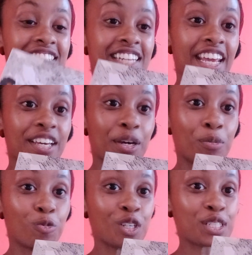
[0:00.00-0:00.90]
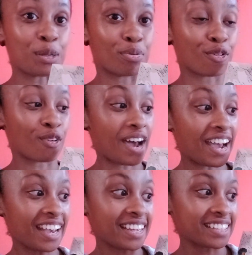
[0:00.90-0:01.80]
Jacob was
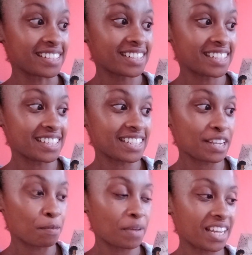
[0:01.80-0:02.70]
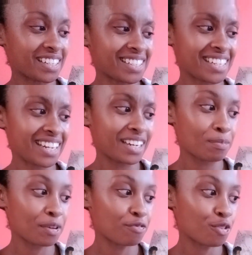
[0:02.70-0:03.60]
surprised to see a man
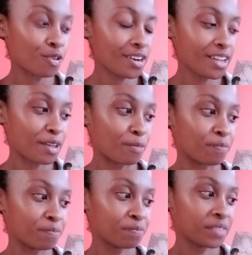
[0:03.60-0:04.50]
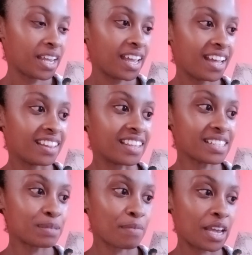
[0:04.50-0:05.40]
standing before him.
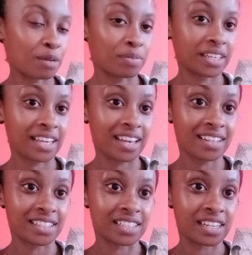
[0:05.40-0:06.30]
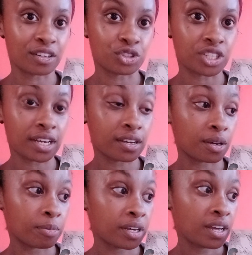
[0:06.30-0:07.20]
This man began to tell
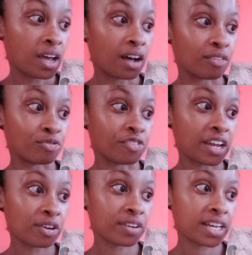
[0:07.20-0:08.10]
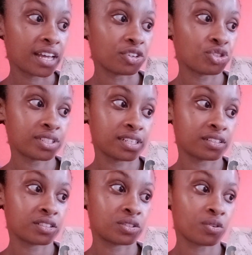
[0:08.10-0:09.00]
Jacob a very
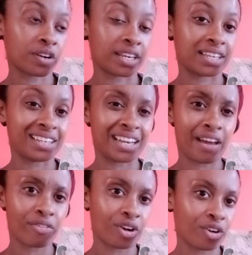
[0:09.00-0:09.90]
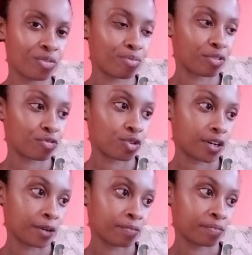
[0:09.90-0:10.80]
interesting story he'd never heard
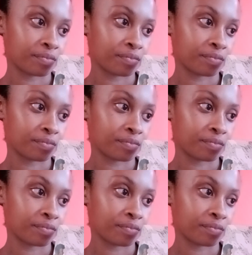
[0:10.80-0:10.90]
before.